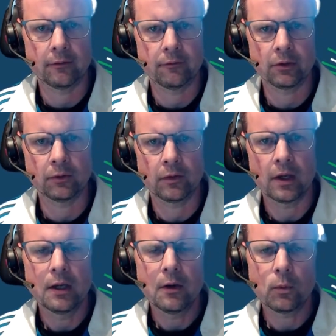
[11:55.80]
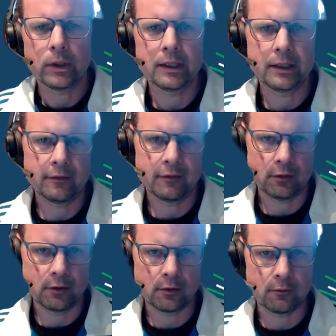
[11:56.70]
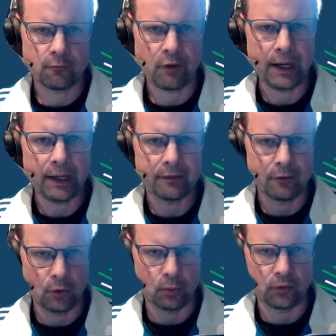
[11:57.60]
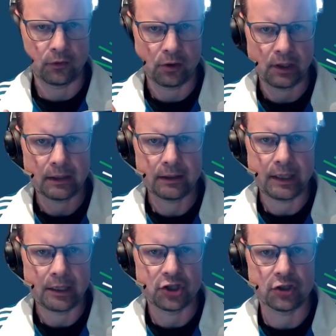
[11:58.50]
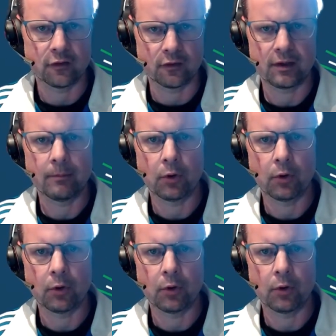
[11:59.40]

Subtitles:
field, we need to find those concatenations in